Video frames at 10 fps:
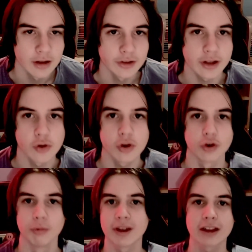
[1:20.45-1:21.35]
Like you can
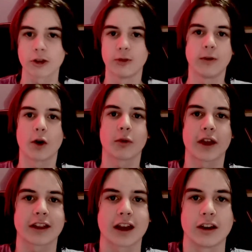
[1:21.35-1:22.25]
only get so far with
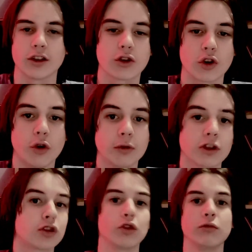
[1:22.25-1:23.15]
that title. You can only
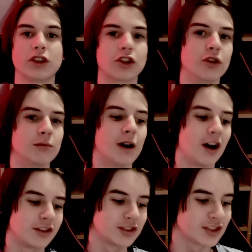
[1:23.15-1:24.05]
assume so
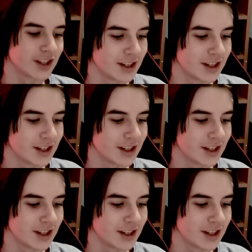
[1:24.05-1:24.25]
much.